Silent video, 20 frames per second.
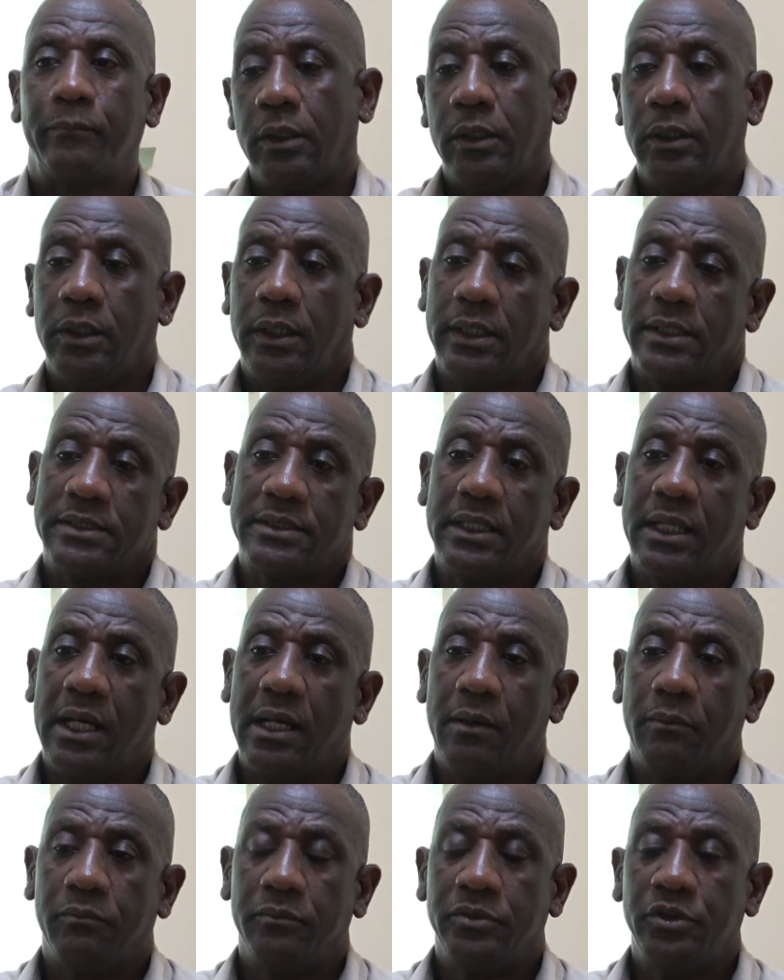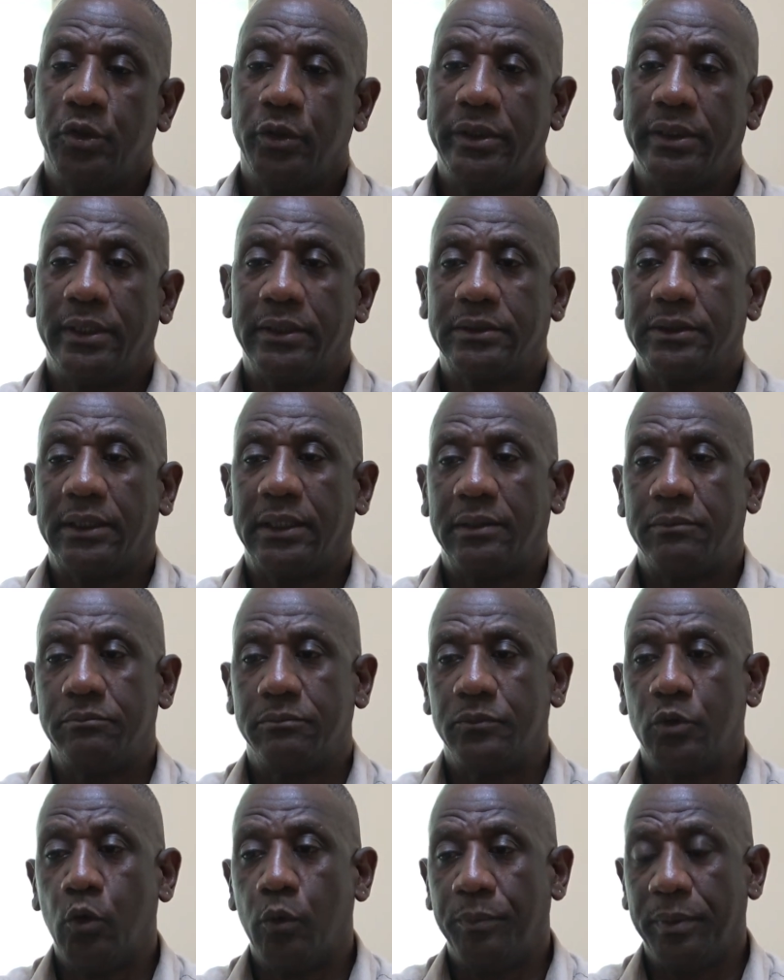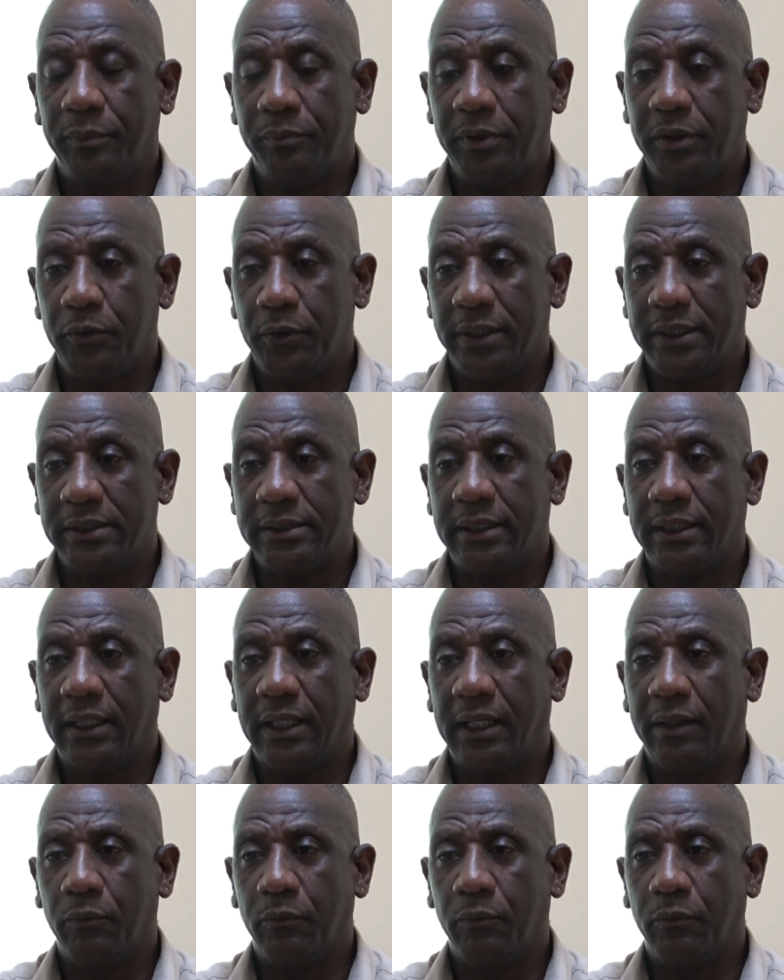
Yes, during that open period,